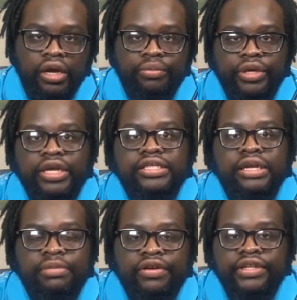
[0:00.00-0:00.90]
because
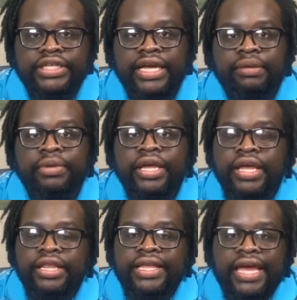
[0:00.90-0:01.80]
some of the time
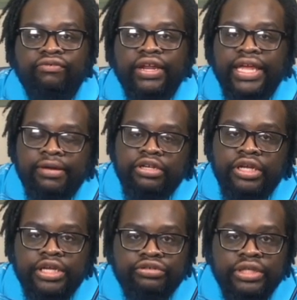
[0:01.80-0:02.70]
they have like
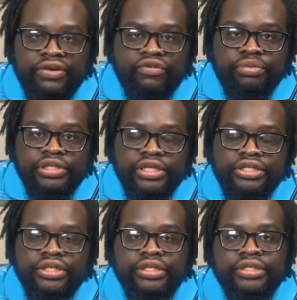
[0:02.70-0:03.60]
entry-level
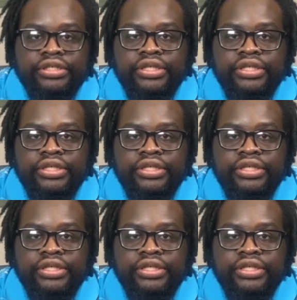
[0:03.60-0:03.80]
positions.